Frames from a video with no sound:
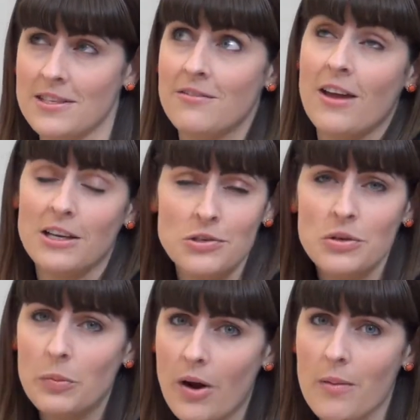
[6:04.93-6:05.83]
In fact, you
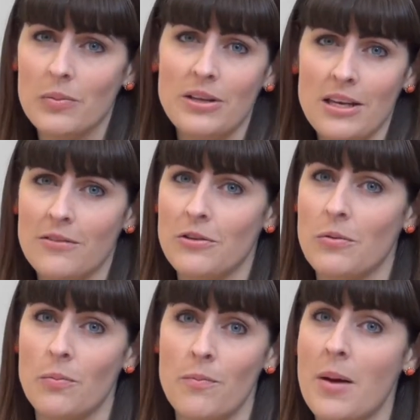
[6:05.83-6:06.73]
could probably
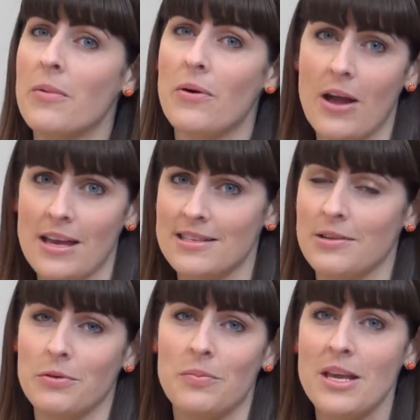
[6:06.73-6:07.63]
even memorize
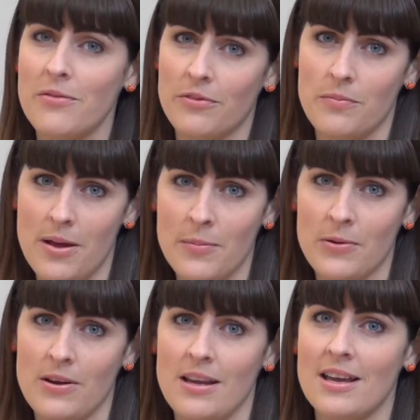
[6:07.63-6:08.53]
and repeat from
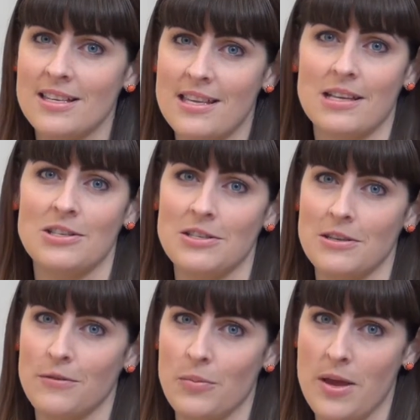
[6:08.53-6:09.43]
memory sections
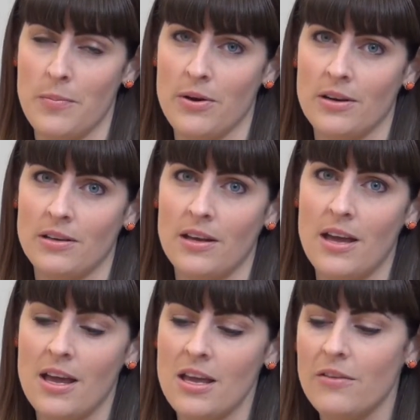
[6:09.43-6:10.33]
of your paper.
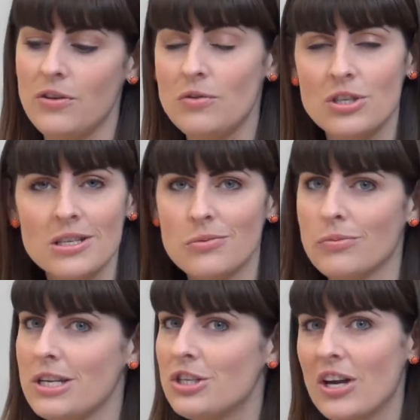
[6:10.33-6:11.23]
If you just
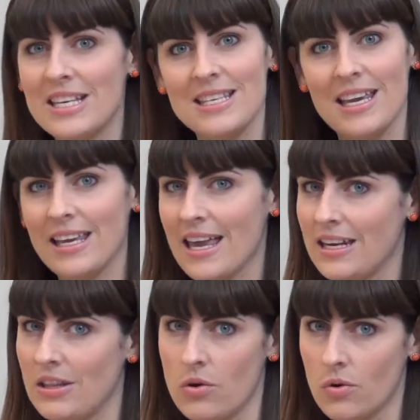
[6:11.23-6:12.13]
read your essay again
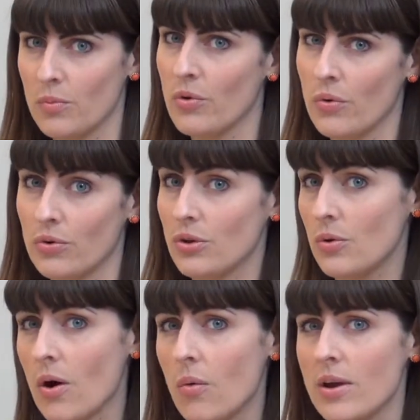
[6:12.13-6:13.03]
in the normal order
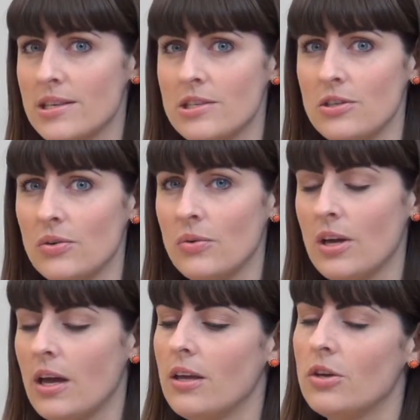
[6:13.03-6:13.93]
you always do,
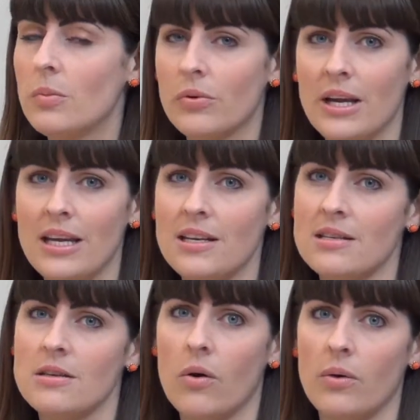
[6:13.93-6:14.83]
your brain
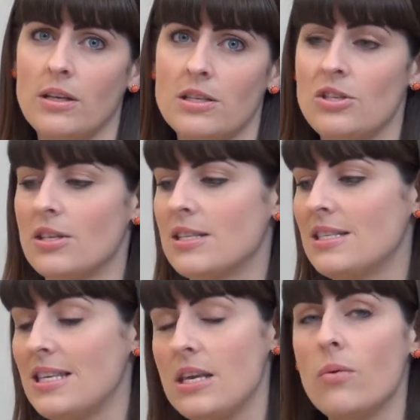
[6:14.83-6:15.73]
is going to just
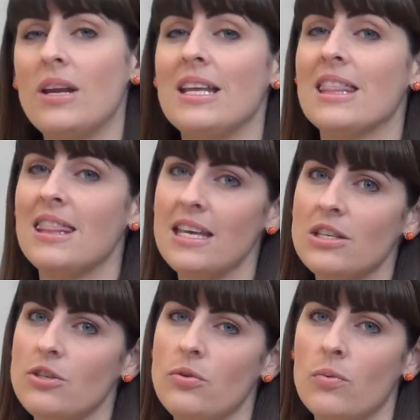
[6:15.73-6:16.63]
see what it
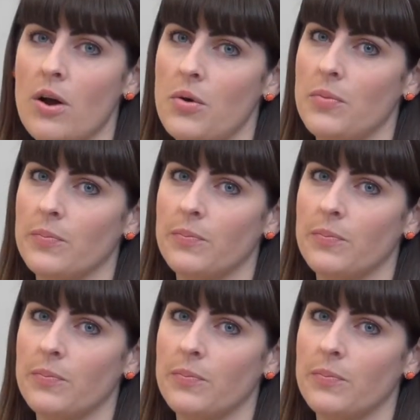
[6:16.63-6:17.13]
thinks you wrote.